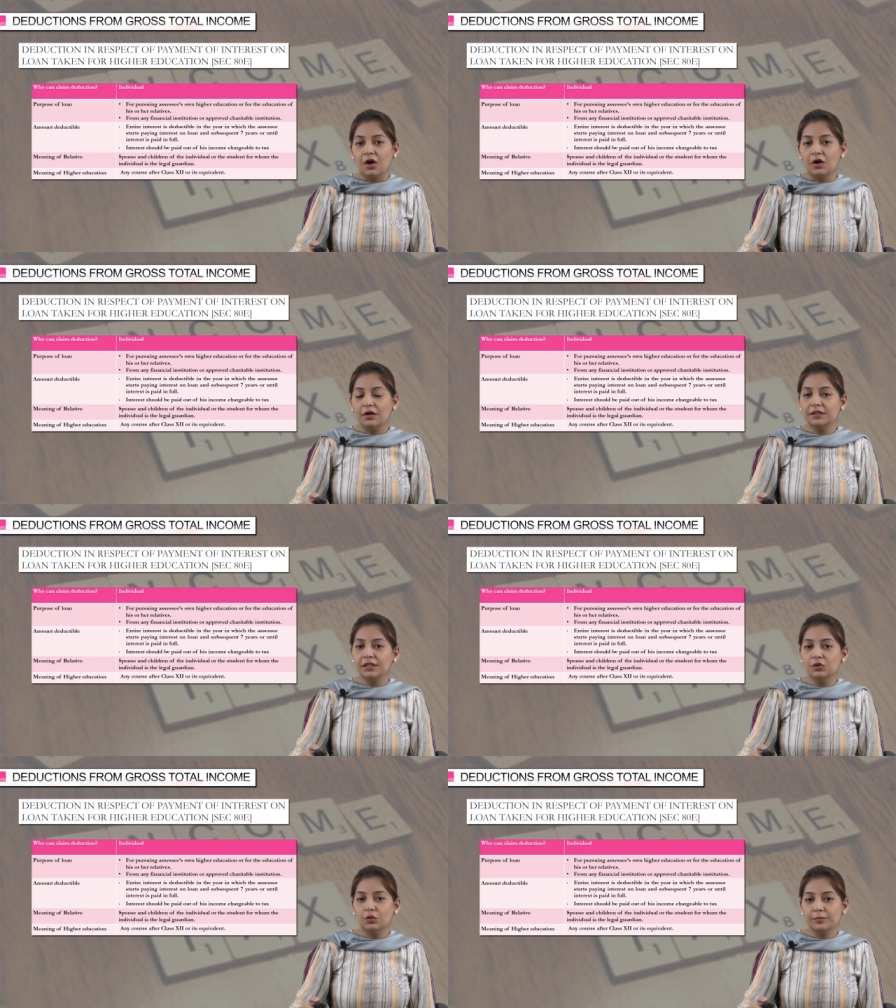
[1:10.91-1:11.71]
or
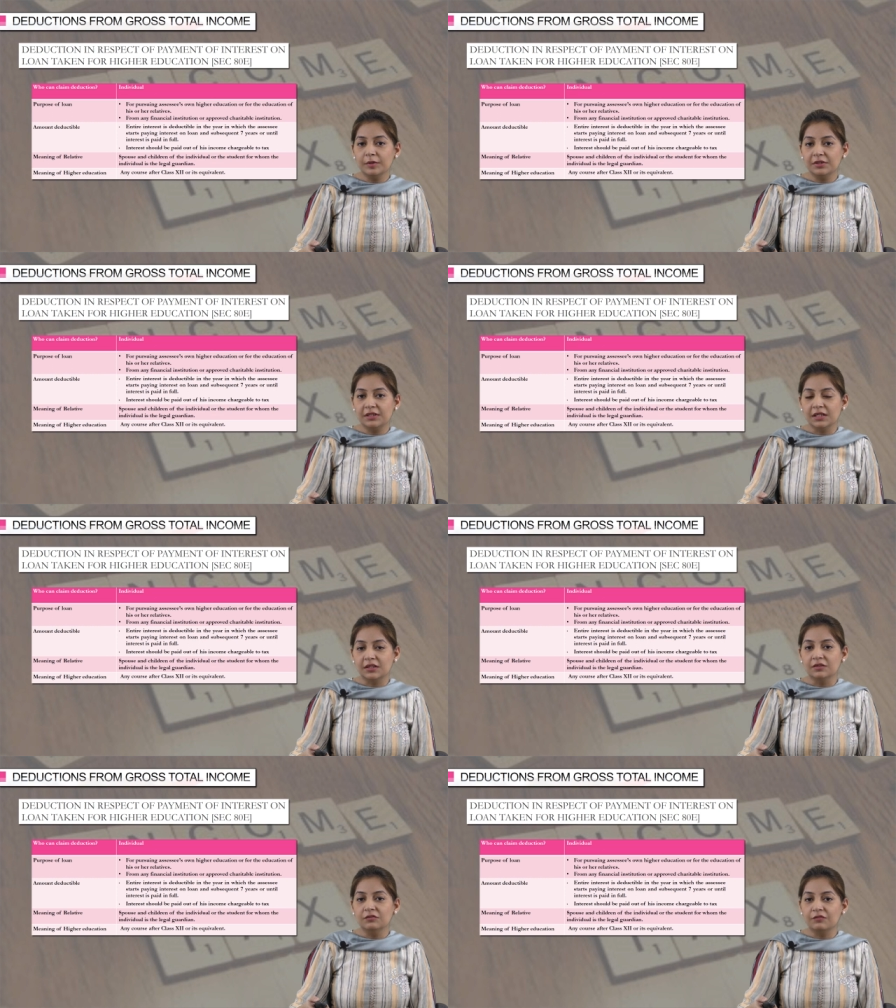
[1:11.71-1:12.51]
the loan may be
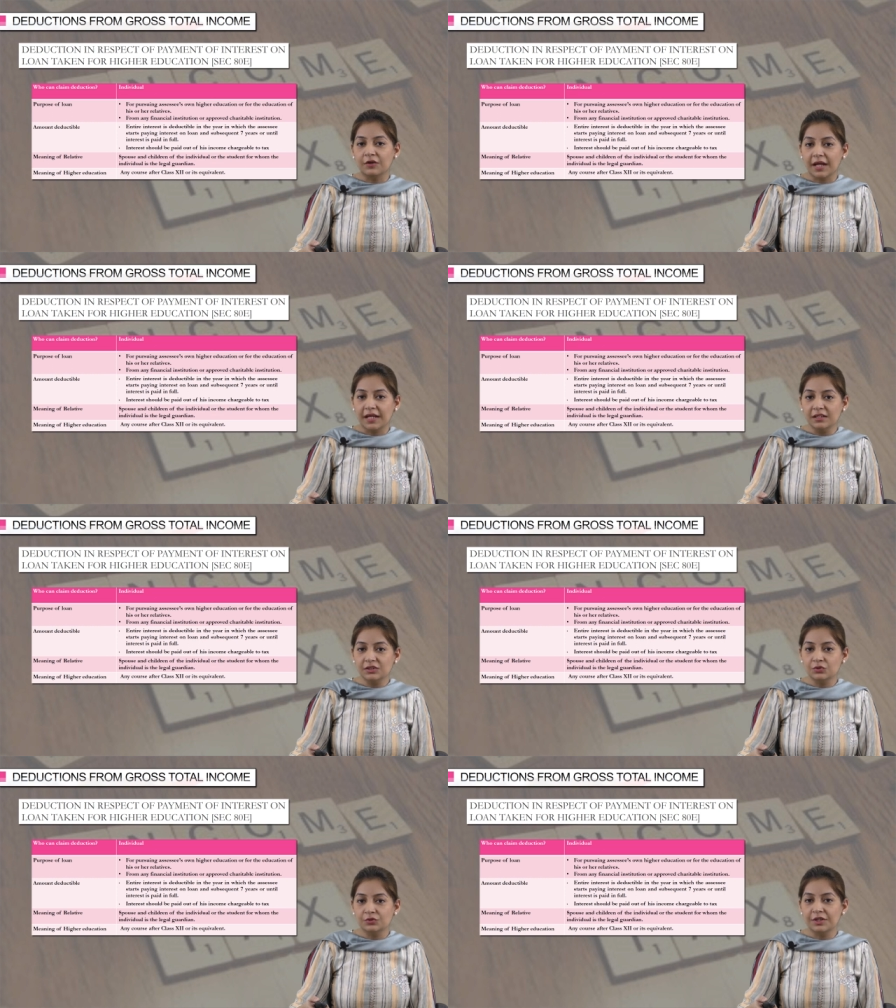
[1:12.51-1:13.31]
taken for
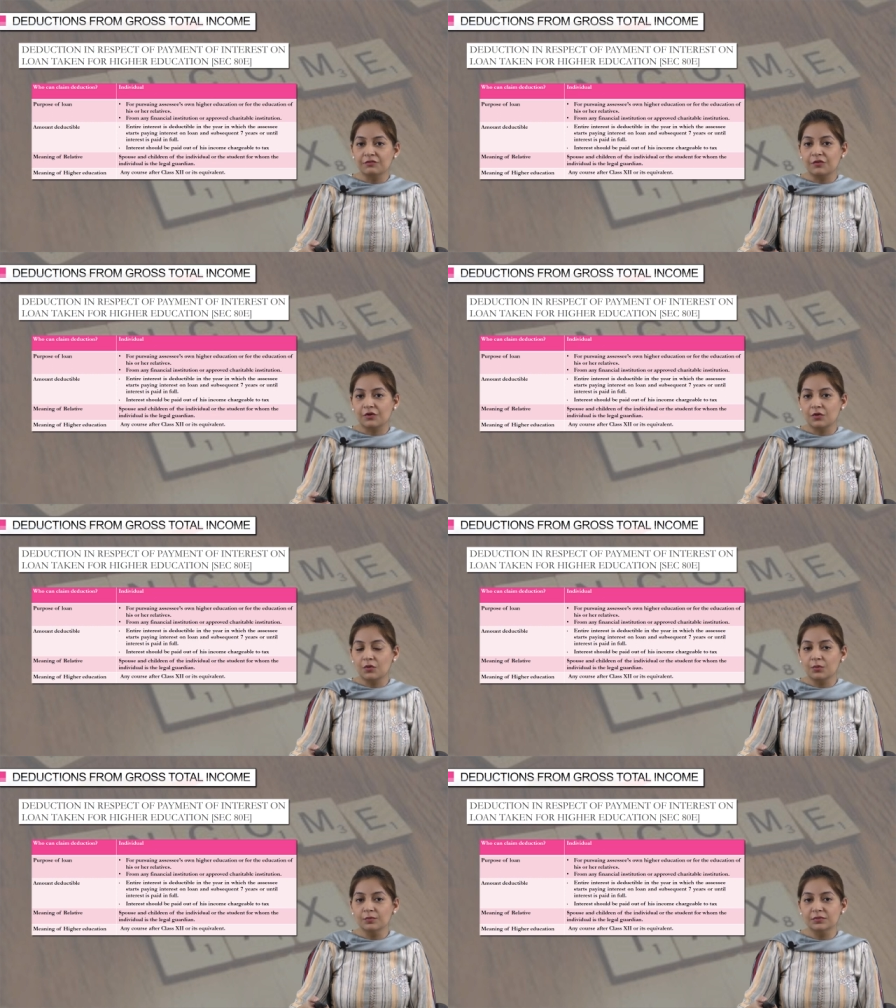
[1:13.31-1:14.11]
any student for
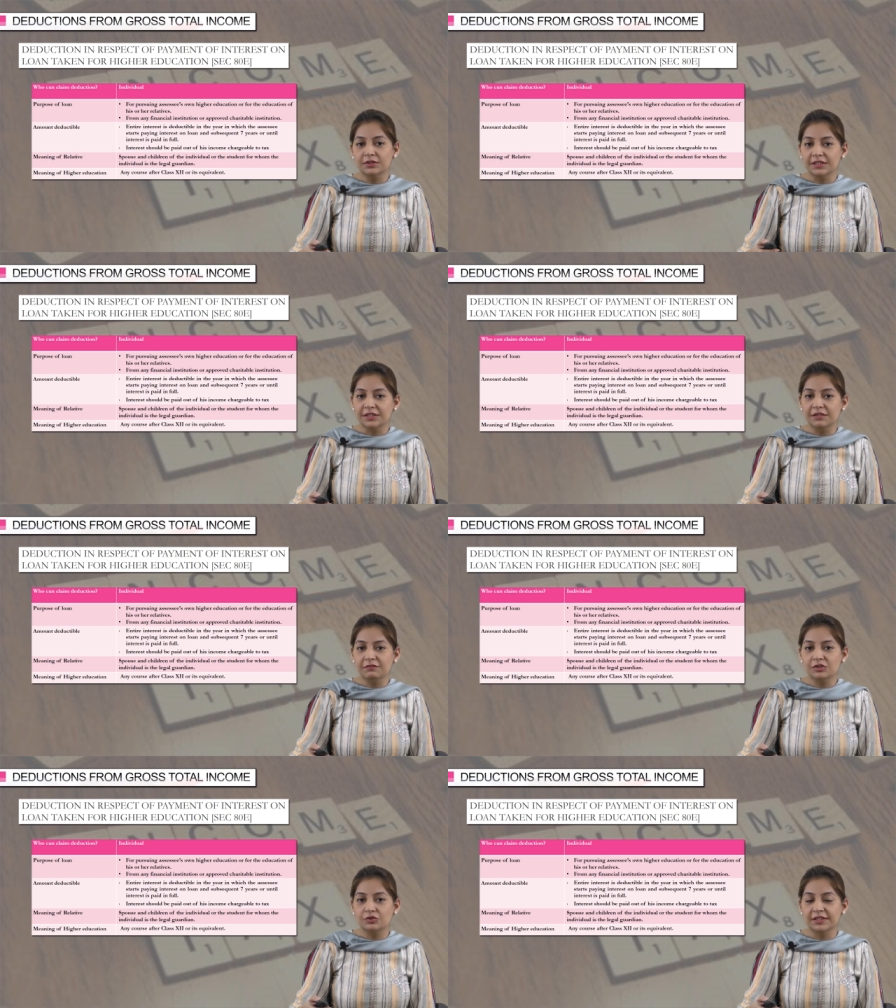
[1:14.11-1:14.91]
whom the
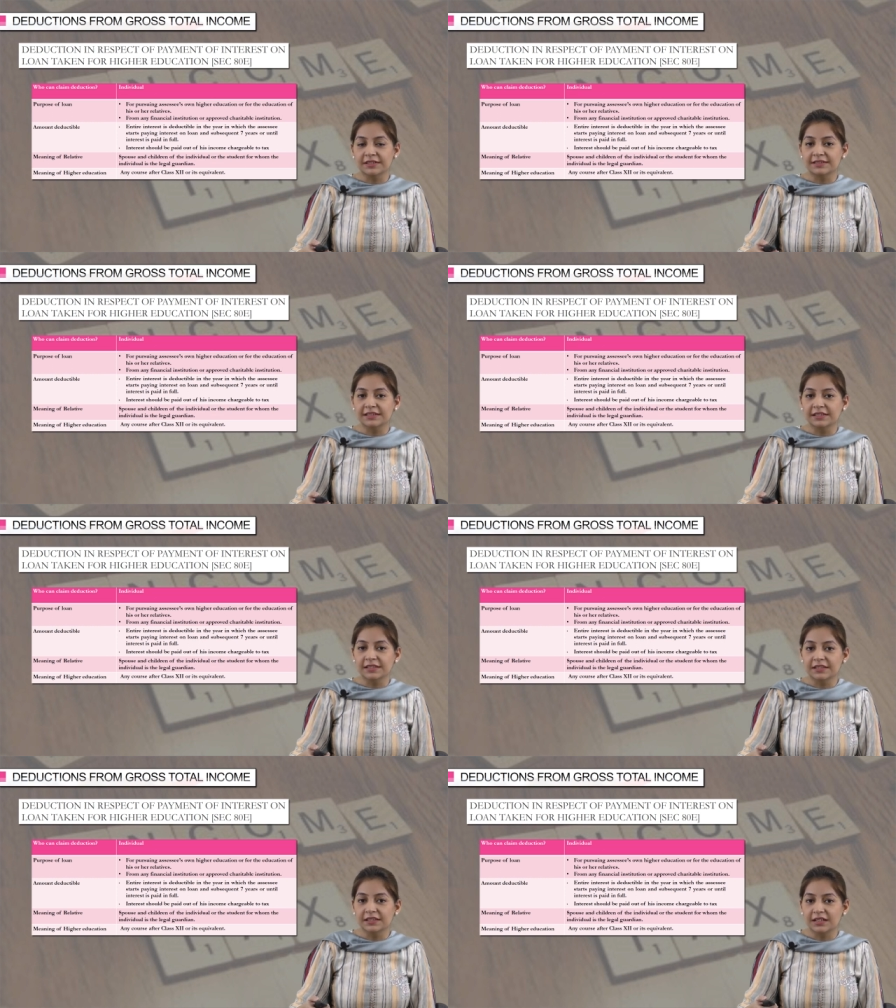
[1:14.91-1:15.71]
individual is the
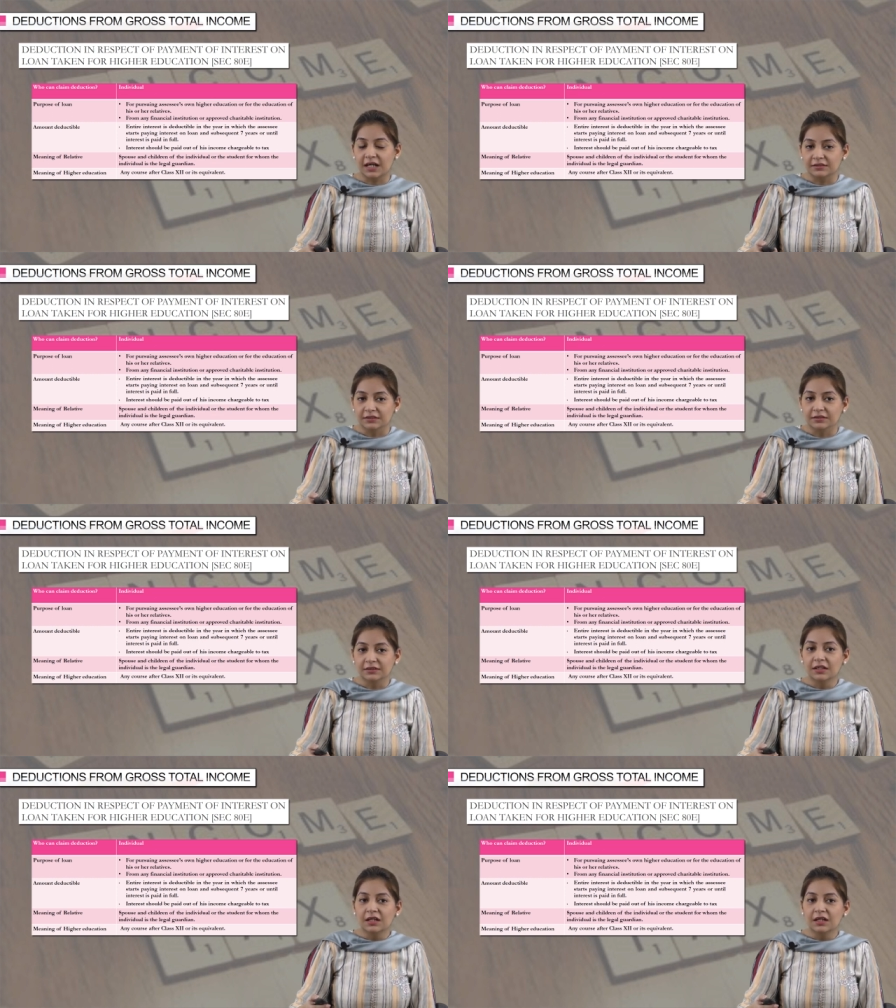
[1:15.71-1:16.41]
legal guardian.